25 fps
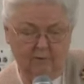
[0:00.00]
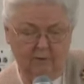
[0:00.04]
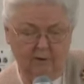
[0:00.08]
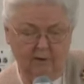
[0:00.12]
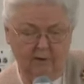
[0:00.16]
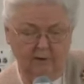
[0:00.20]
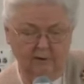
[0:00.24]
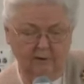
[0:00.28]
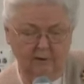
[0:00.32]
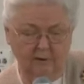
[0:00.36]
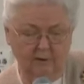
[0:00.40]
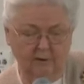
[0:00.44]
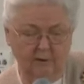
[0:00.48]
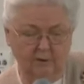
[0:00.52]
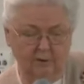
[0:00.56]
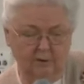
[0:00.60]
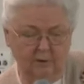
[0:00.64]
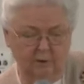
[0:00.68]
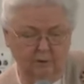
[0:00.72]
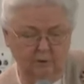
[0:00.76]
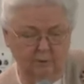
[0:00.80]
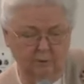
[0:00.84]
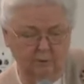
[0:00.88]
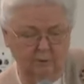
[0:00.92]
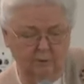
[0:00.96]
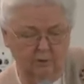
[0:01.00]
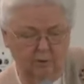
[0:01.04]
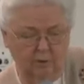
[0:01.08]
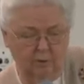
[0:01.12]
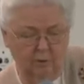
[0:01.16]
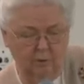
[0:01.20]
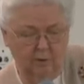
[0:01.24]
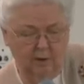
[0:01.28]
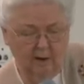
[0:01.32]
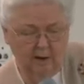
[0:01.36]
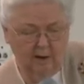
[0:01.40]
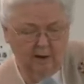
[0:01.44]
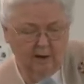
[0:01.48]
for us to do.
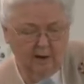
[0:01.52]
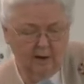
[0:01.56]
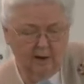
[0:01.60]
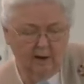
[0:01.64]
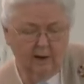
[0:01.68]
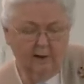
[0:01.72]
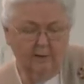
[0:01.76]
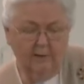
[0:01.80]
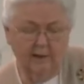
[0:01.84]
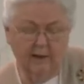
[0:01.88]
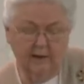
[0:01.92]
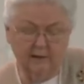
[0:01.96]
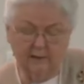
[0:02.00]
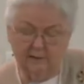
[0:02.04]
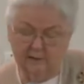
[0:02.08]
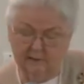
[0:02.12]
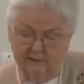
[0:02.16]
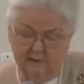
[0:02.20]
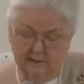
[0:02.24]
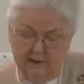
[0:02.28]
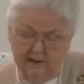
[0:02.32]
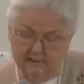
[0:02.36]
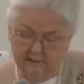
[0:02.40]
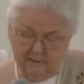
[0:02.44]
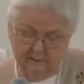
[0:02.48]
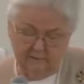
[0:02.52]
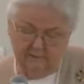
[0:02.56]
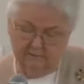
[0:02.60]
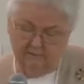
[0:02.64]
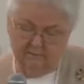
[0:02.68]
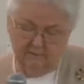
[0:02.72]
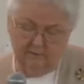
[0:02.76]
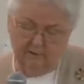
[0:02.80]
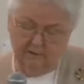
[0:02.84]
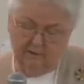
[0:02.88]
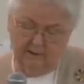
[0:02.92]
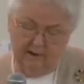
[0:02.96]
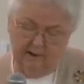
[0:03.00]
So that's,
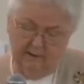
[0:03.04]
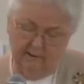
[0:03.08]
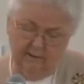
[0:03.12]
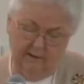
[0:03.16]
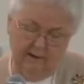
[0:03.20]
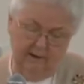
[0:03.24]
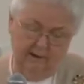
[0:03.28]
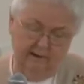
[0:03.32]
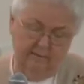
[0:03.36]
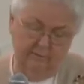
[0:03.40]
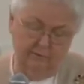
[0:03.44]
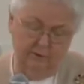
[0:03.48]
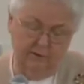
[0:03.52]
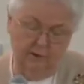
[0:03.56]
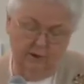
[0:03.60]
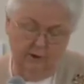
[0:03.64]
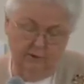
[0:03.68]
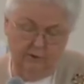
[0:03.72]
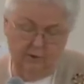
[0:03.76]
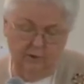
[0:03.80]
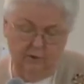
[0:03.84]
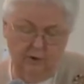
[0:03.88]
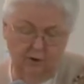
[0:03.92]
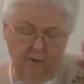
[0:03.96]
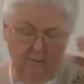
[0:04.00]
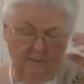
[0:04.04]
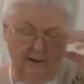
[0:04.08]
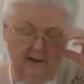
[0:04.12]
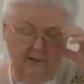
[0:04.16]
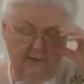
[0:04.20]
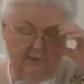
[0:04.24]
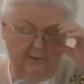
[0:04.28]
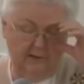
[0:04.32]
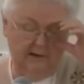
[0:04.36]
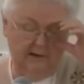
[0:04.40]
I was talking to you about